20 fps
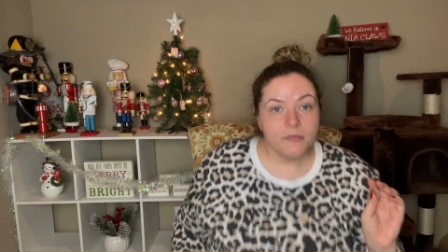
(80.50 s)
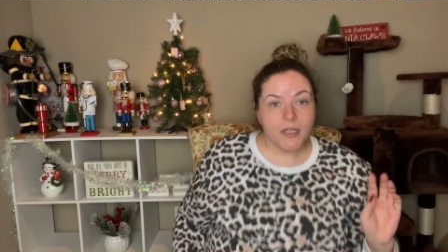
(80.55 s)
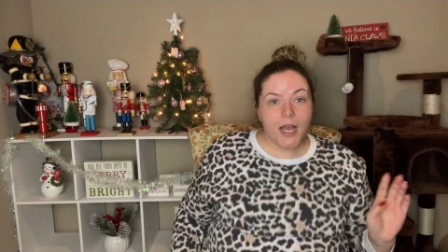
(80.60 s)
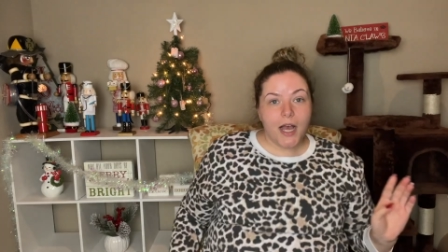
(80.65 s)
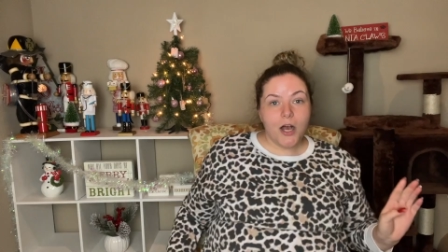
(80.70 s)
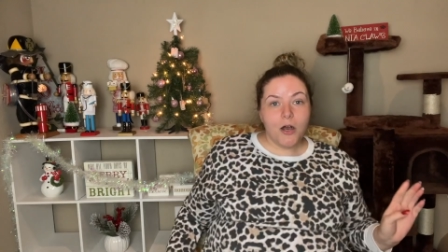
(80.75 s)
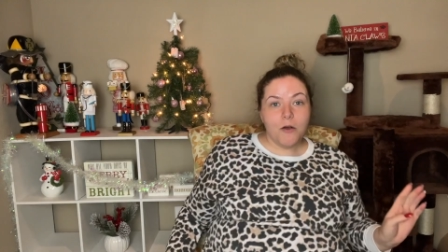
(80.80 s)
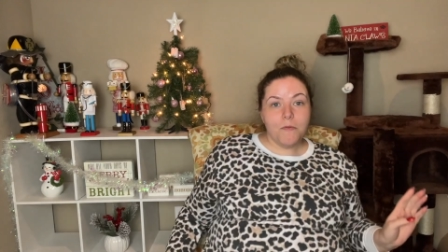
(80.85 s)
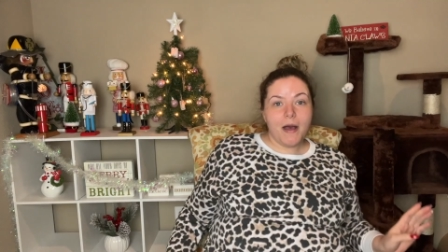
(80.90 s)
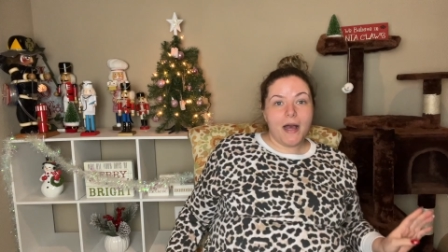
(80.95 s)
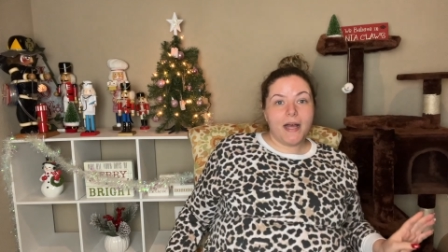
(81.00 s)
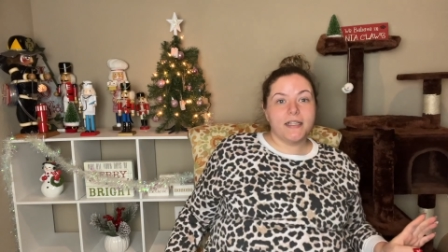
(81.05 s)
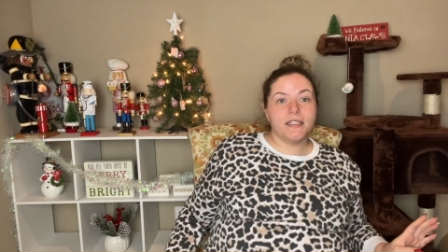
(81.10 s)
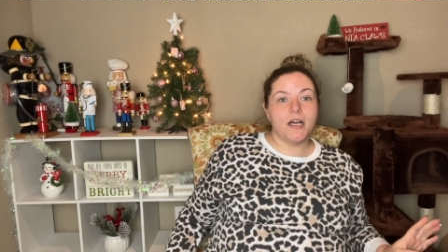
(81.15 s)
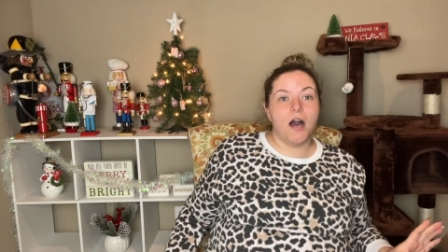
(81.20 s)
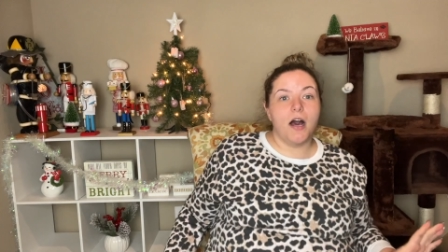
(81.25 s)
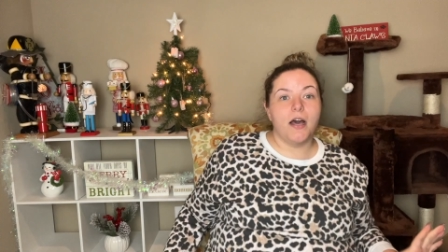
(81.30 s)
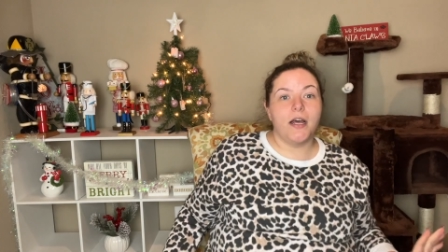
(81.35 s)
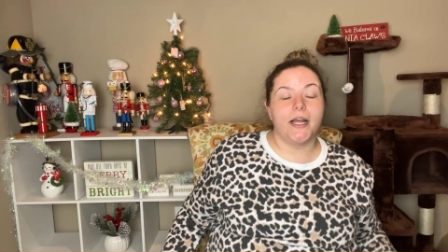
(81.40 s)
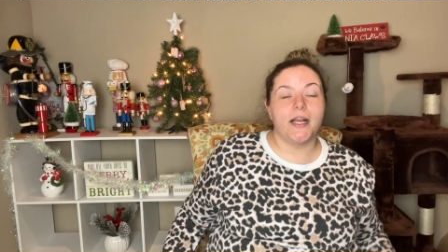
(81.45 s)
oh my
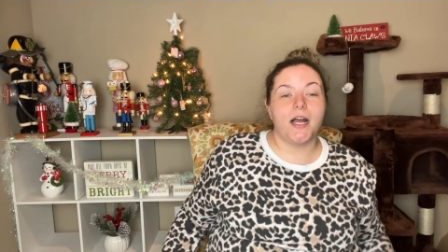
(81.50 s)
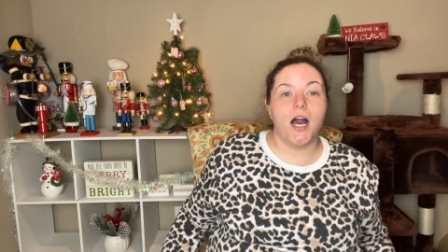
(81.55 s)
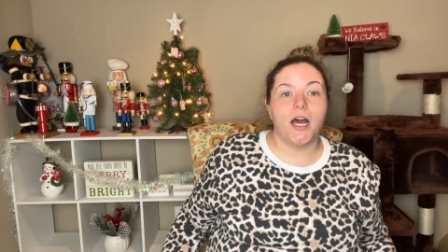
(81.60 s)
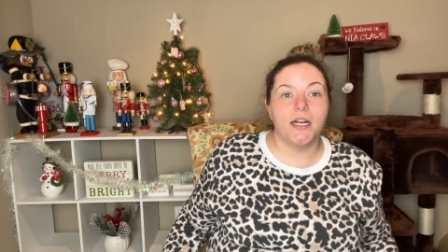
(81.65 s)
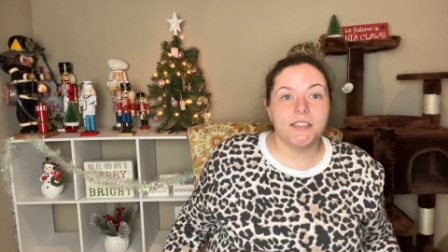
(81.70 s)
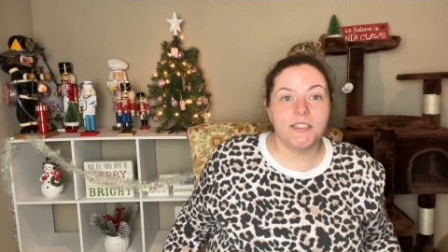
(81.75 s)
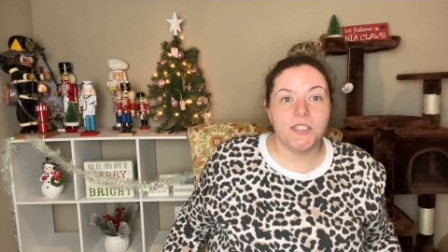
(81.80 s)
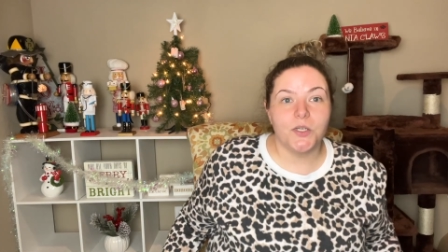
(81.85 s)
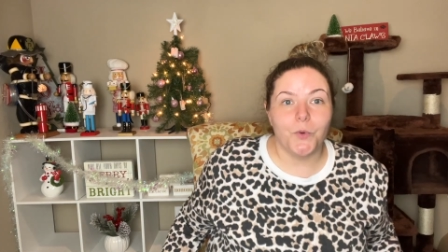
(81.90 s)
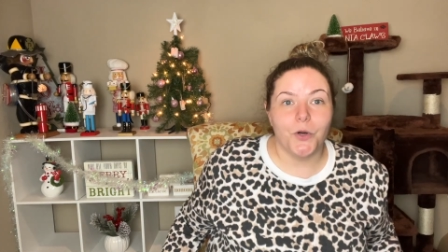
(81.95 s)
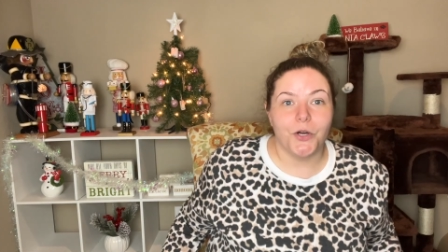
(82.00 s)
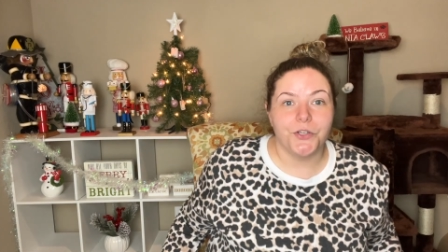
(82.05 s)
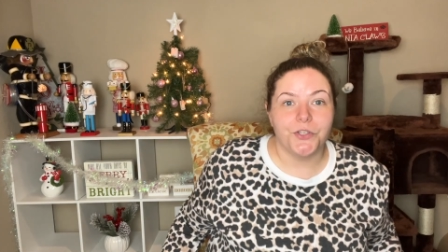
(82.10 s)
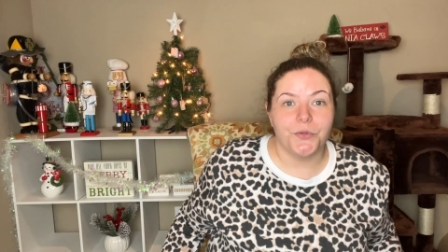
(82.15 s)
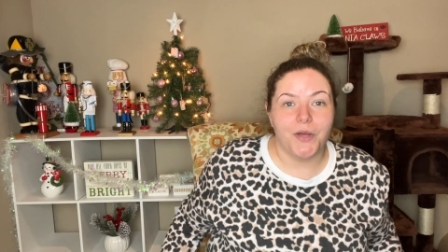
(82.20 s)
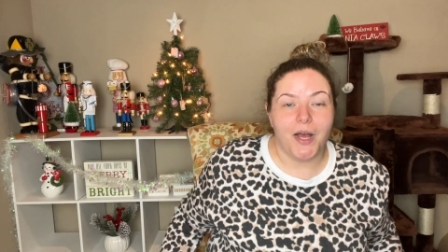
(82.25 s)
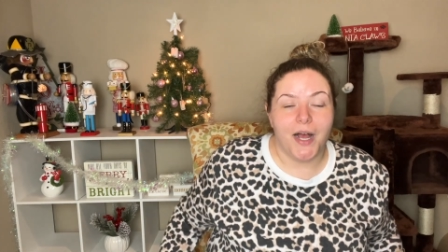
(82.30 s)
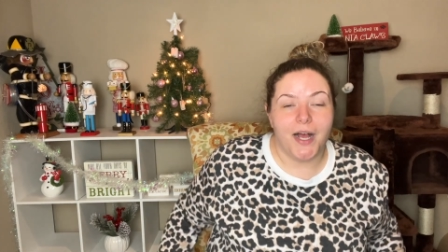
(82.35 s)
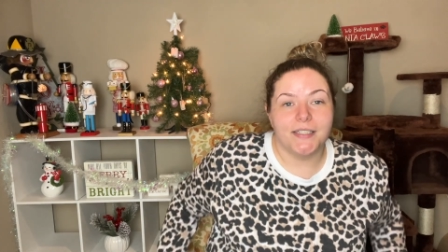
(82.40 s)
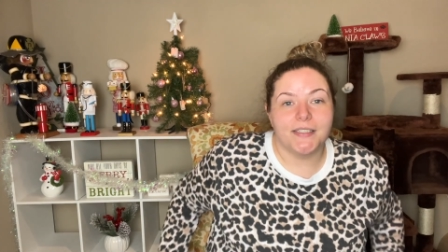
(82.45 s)
god i got it to work you
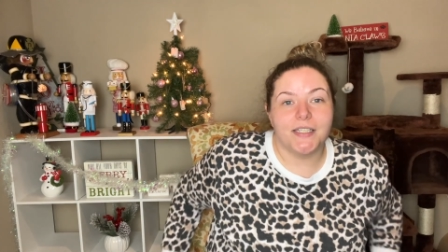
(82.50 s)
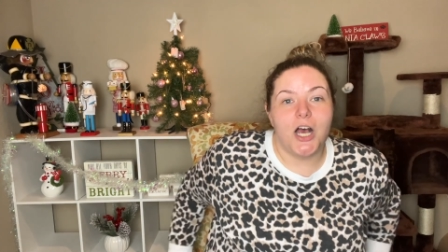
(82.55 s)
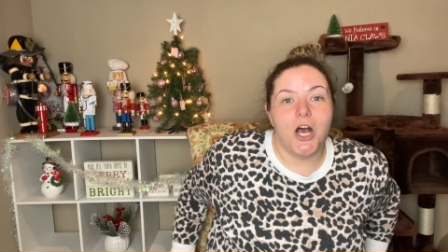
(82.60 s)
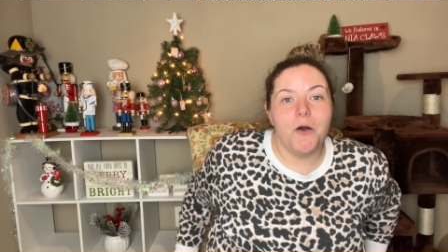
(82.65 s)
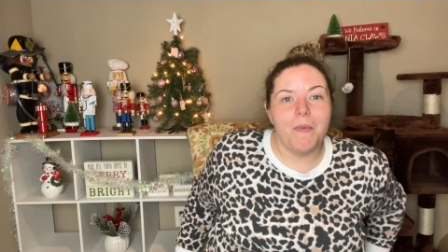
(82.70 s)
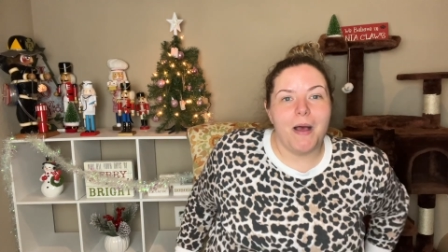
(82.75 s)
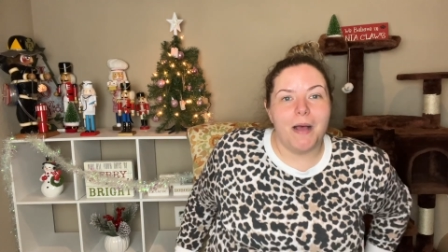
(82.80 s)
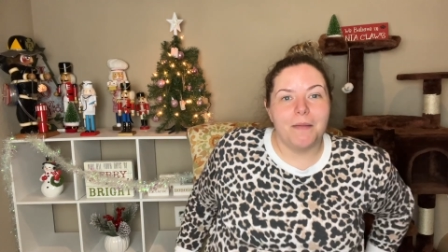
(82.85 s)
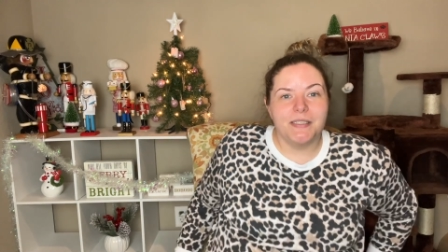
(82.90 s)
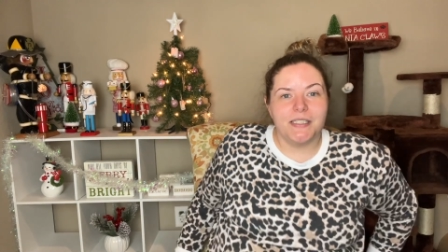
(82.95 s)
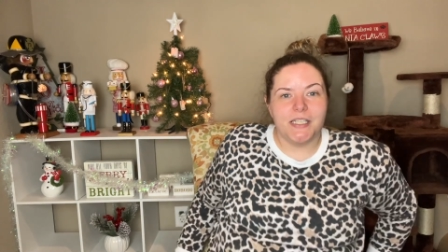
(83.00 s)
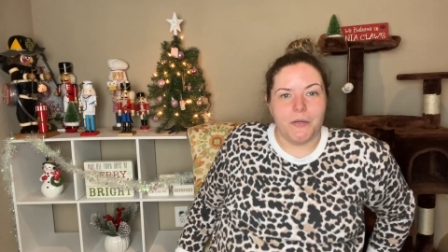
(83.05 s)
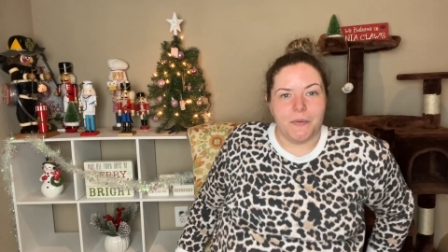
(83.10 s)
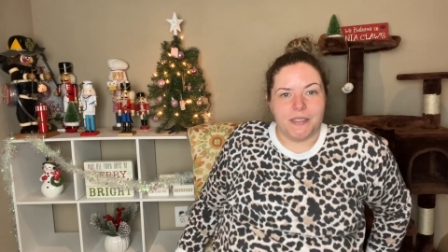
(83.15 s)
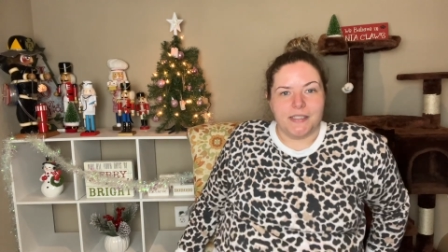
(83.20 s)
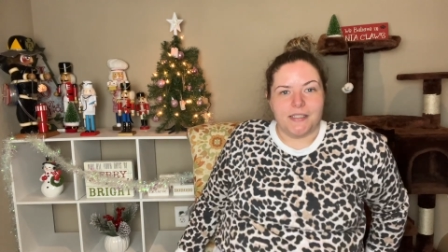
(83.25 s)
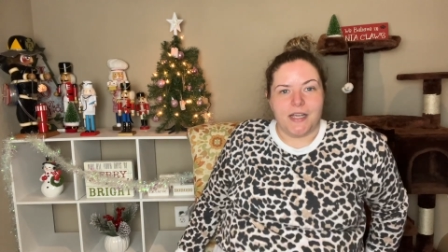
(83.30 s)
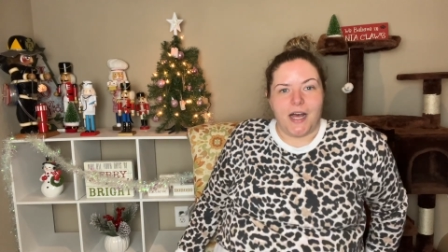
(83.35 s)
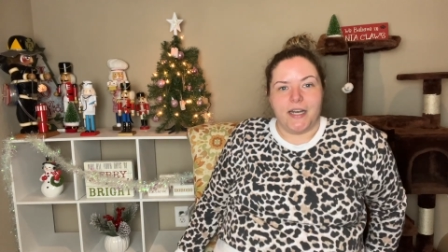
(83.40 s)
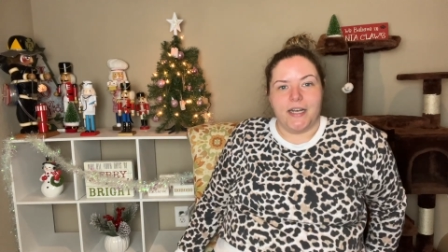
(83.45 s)
guys um i'm so
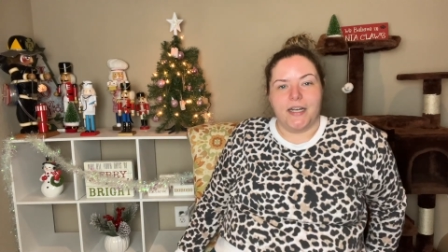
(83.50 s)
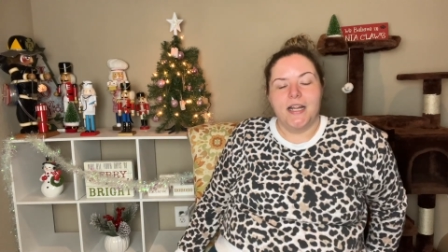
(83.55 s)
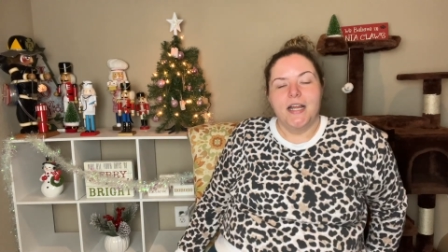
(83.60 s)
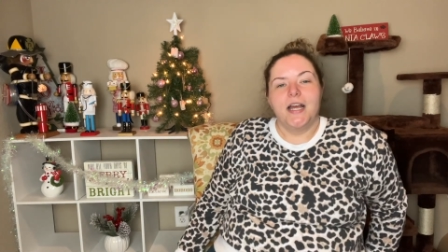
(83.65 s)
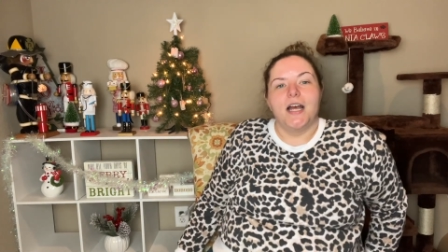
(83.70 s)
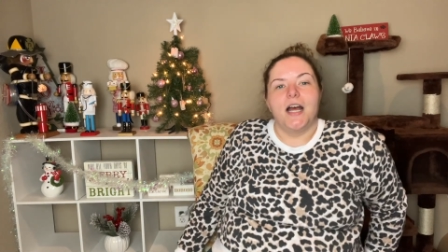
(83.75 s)
excited